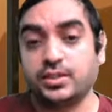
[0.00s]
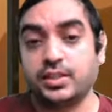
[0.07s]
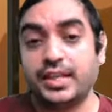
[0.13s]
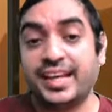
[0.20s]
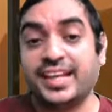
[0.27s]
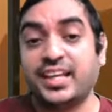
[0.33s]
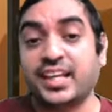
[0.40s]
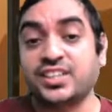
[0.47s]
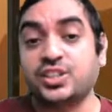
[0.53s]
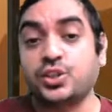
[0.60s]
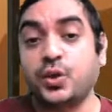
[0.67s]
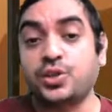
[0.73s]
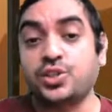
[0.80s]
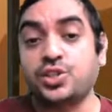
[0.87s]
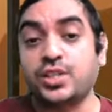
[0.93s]
it does
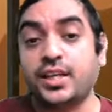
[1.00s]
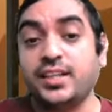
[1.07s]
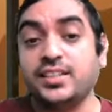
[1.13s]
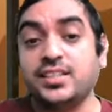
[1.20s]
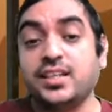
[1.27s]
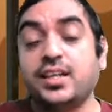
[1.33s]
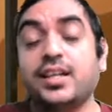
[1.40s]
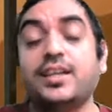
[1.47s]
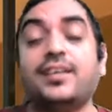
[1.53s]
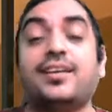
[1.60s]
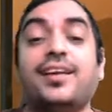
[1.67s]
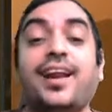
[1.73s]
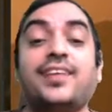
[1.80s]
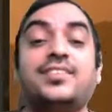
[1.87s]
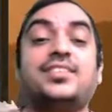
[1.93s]
not change
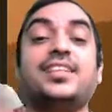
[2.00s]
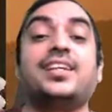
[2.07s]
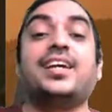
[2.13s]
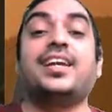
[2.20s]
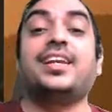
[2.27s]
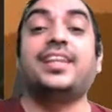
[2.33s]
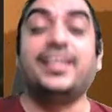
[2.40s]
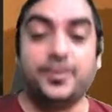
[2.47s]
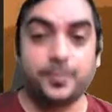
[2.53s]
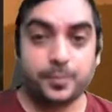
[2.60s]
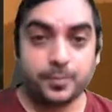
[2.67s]
drastically.